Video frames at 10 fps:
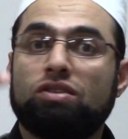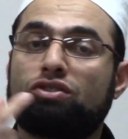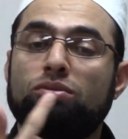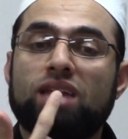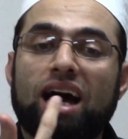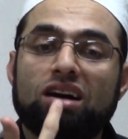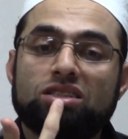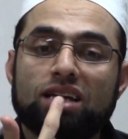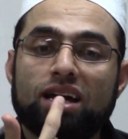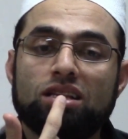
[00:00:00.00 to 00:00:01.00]
from the
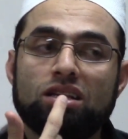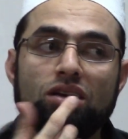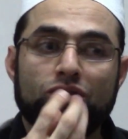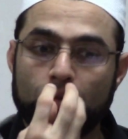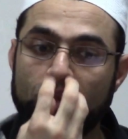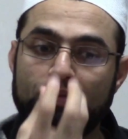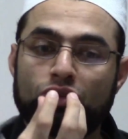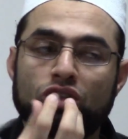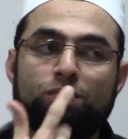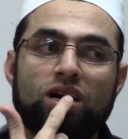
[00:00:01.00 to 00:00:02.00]
outside, from the
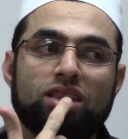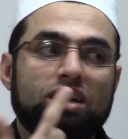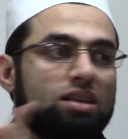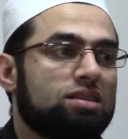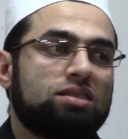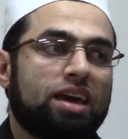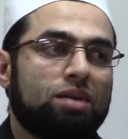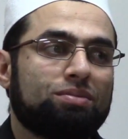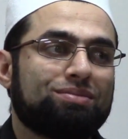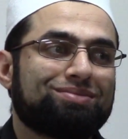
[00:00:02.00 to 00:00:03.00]
front part, they're the
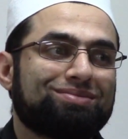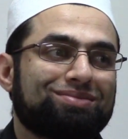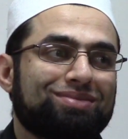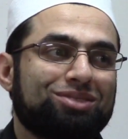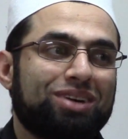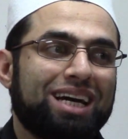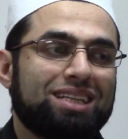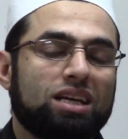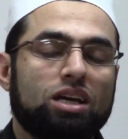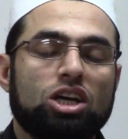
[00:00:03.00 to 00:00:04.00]
same,
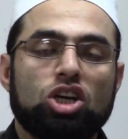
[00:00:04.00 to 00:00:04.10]
right?